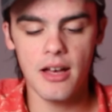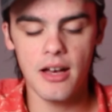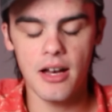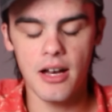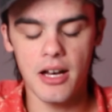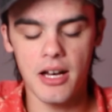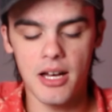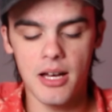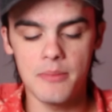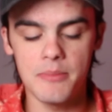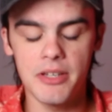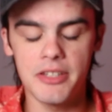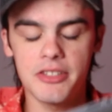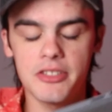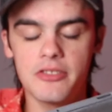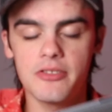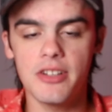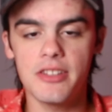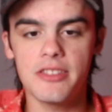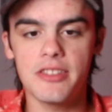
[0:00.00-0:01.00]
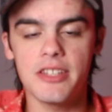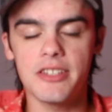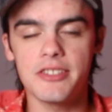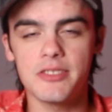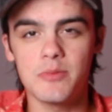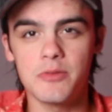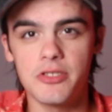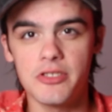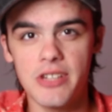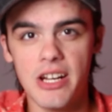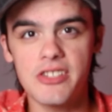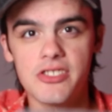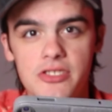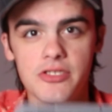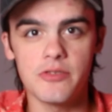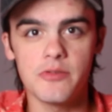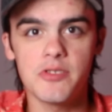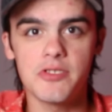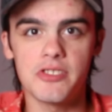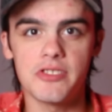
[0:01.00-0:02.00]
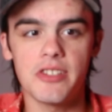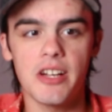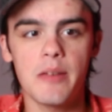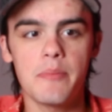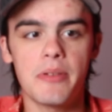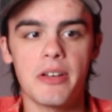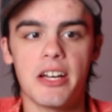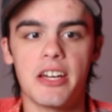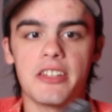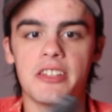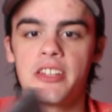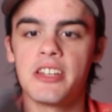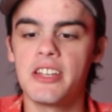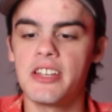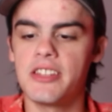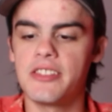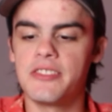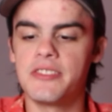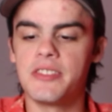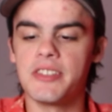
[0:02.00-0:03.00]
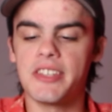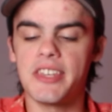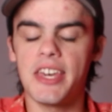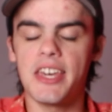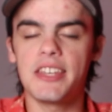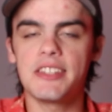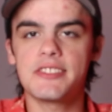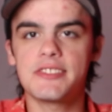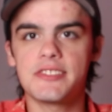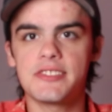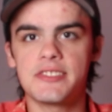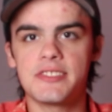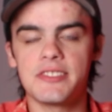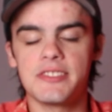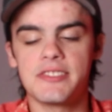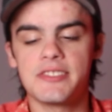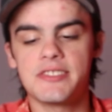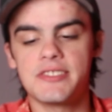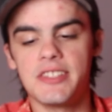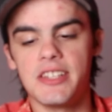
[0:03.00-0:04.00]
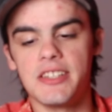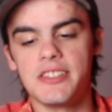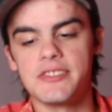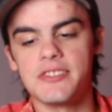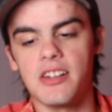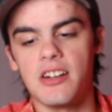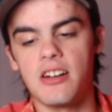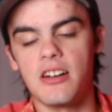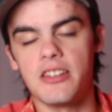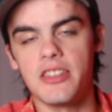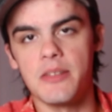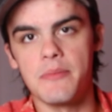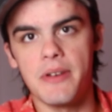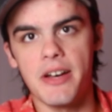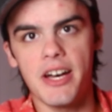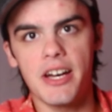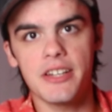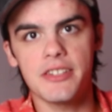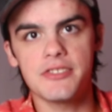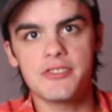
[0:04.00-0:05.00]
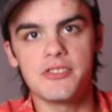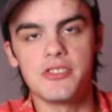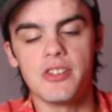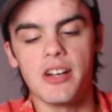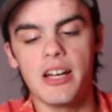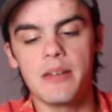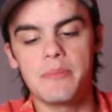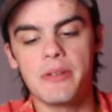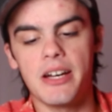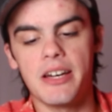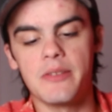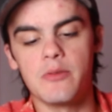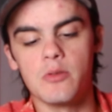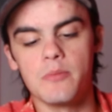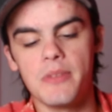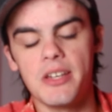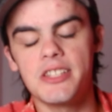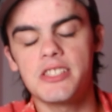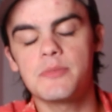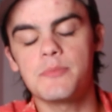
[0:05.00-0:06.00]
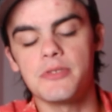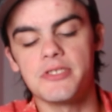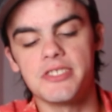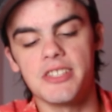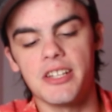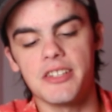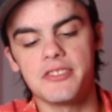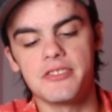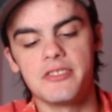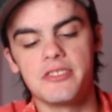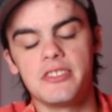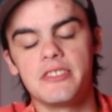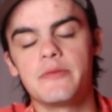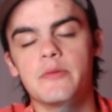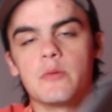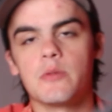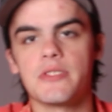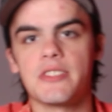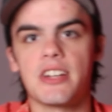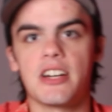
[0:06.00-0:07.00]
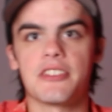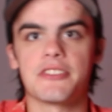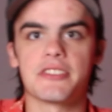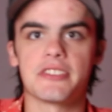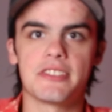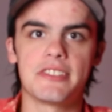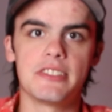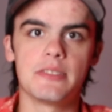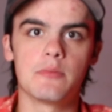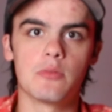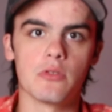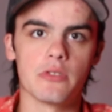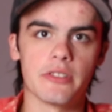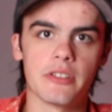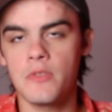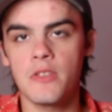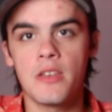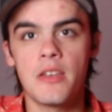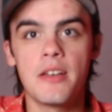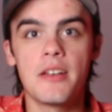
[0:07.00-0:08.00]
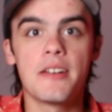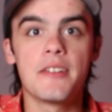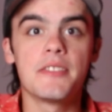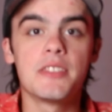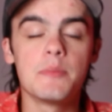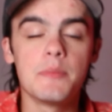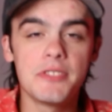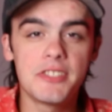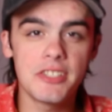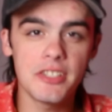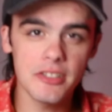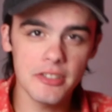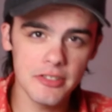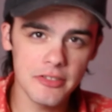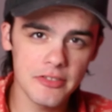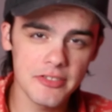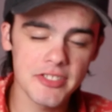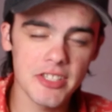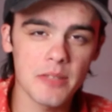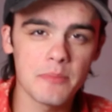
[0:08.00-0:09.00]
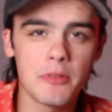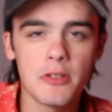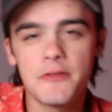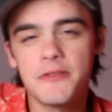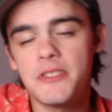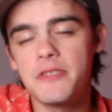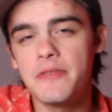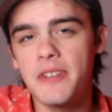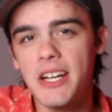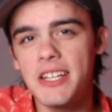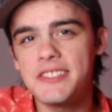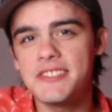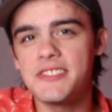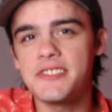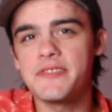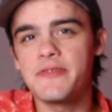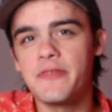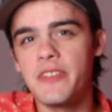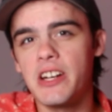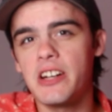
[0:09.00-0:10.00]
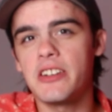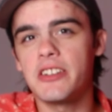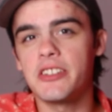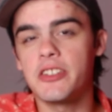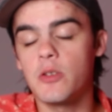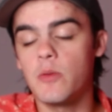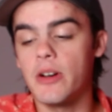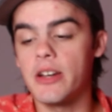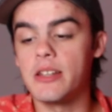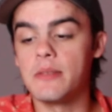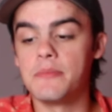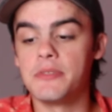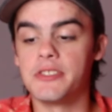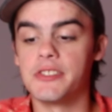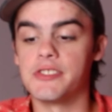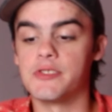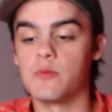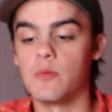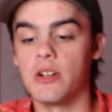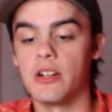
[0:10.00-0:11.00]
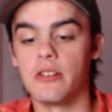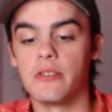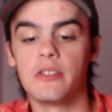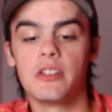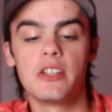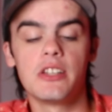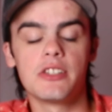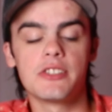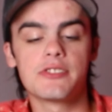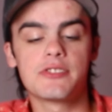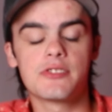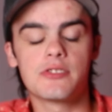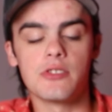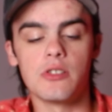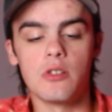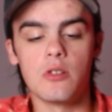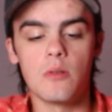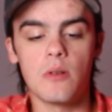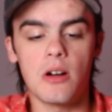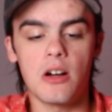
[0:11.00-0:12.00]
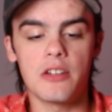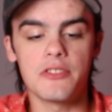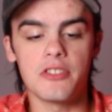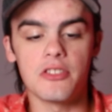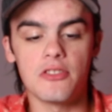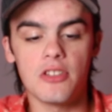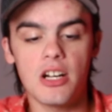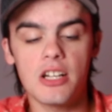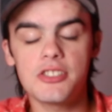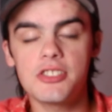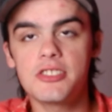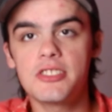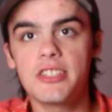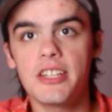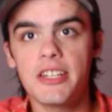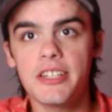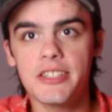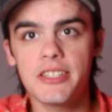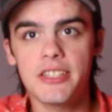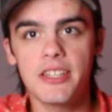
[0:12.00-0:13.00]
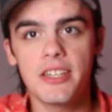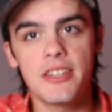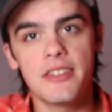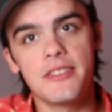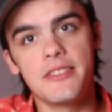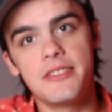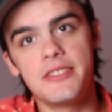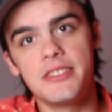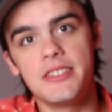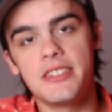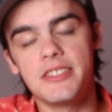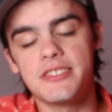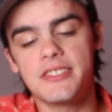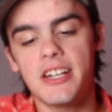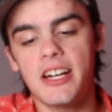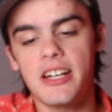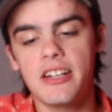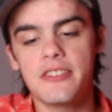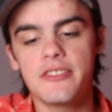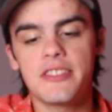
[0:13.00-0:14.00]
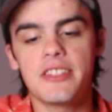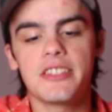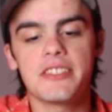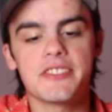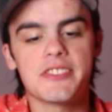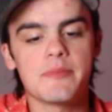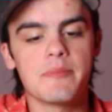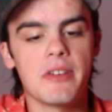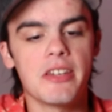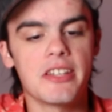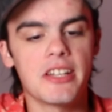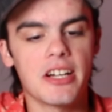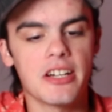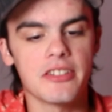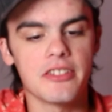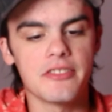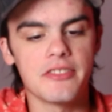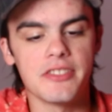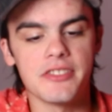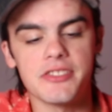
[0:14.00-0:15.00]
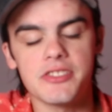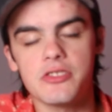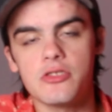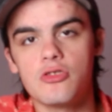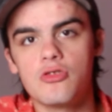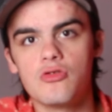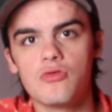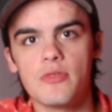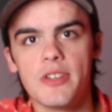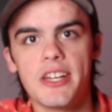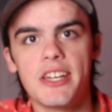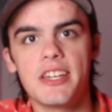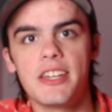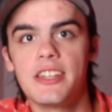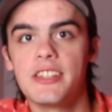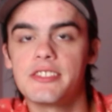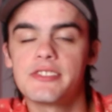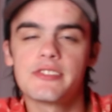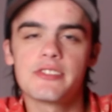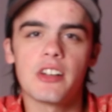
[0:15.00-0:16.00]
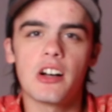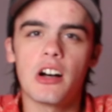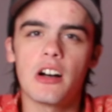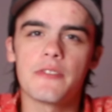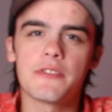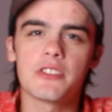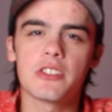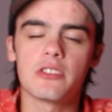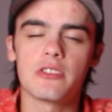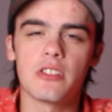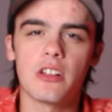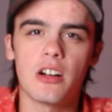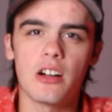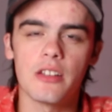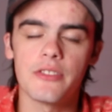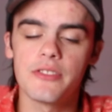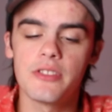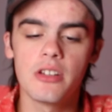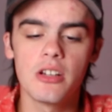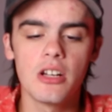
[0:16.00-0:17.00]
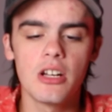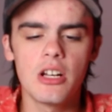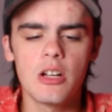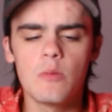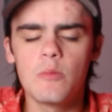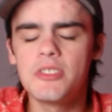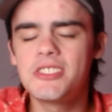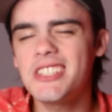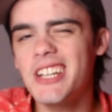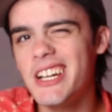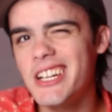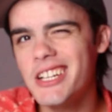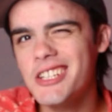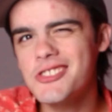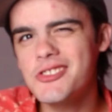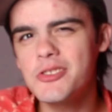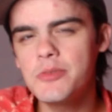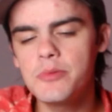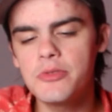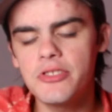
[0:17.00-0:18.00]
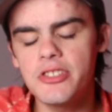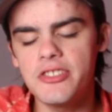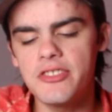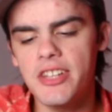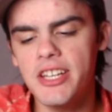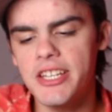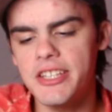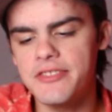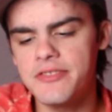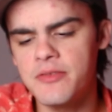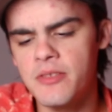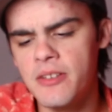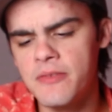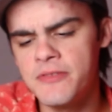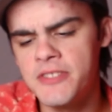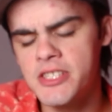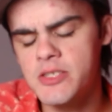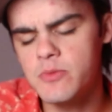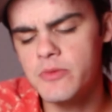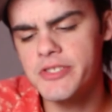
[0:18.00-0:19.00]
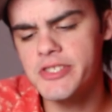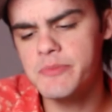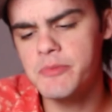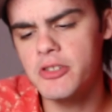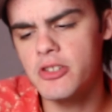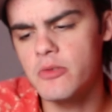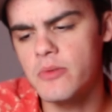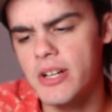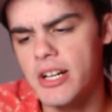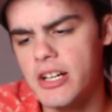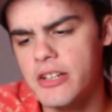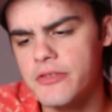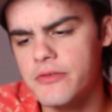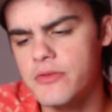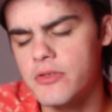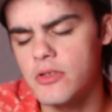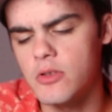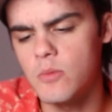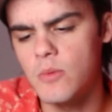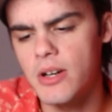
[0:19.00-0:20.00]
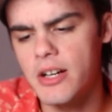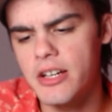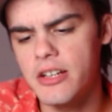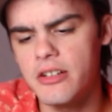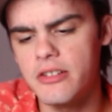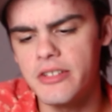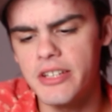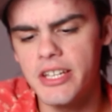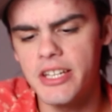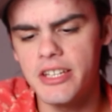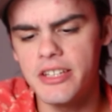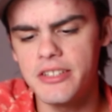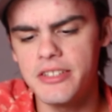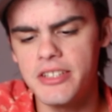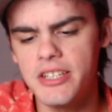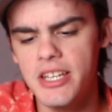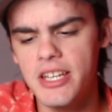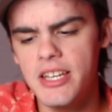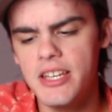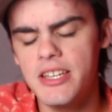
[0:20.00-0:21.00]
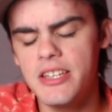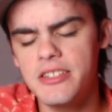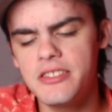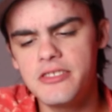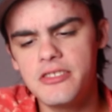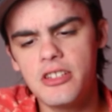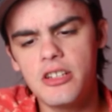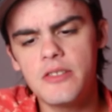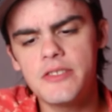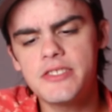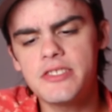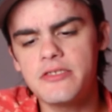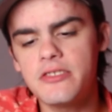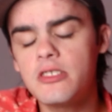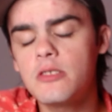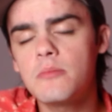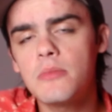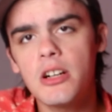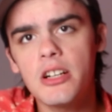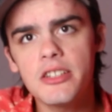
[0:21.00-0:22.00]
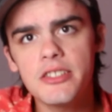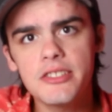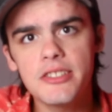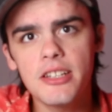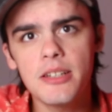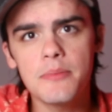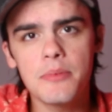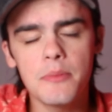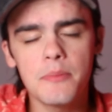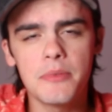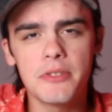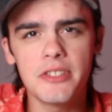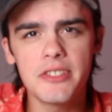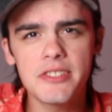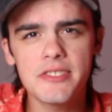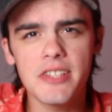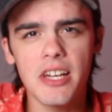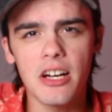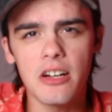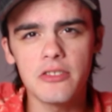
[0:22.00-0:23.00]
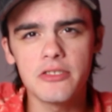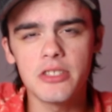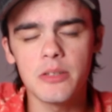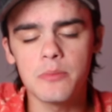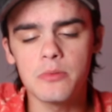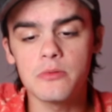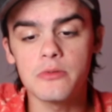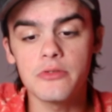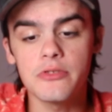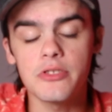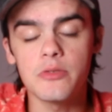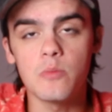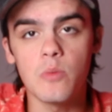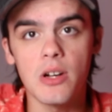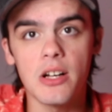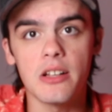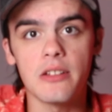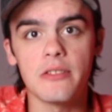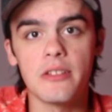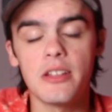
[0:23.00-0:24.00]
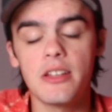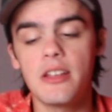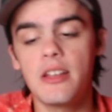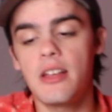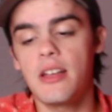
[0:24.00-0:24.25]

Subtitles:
And the great thing is when you're actually using your iPad, the case stays on the back, so your iPad remains protected even without the keyboard. The materials on both devices vary quite a bit as well. So on the Logitech, the entire thing is made out of this gray soft cloth, which I actually really like. This one's been around for a while, and it's a little marked up, but it's held up really well.